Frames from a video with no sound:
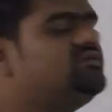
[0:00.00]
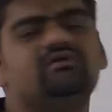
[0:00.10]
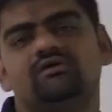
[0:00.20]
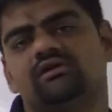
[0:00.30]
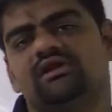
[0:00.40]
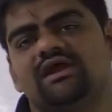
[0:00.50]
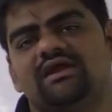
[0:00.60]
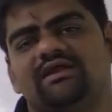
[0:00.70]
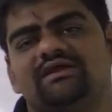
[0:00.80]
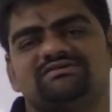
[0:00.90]
You will only get
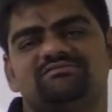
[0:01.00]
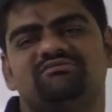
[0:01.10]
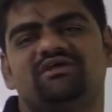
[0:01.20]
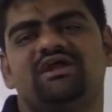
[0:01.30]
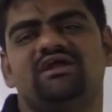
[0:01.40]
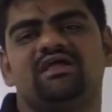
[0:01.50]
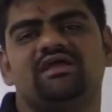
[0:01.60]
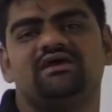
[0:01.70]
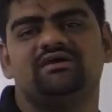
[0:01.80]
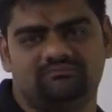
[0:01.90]
a relation between a and d
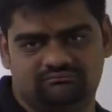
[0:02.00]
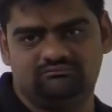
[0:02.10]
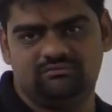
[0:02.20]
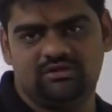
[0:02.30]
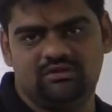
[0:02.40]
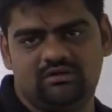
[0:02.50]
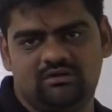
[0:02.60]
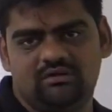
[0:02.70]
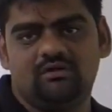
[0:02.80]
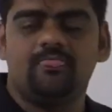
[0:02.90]
here.
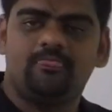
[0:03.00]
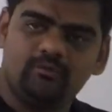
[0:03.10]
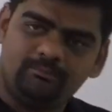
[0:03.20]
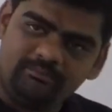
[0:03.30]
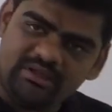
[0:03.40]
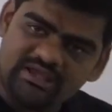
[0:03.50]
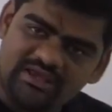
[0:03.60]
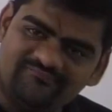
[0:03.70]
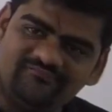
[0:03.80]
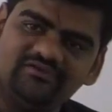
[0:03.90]
So be
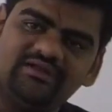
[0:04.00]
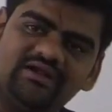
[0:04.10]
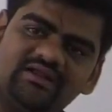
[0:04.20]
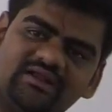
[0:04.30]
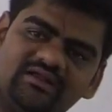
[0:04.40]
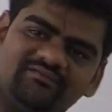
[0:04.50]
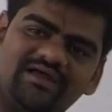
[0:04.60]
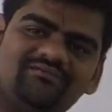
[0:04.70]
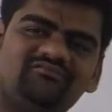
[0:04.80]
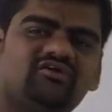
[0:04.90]
careful that in an
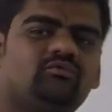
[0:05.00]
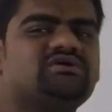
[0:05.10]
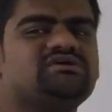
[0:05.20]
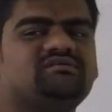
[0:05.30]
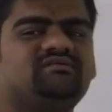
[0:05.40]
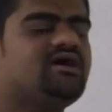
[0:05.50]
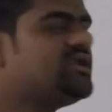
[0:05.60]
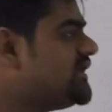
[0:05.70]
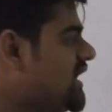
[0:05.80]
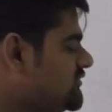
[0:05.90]
exam, if the question is there,
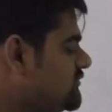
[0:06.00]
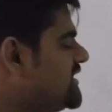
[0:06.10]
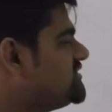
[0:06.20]
it has to be a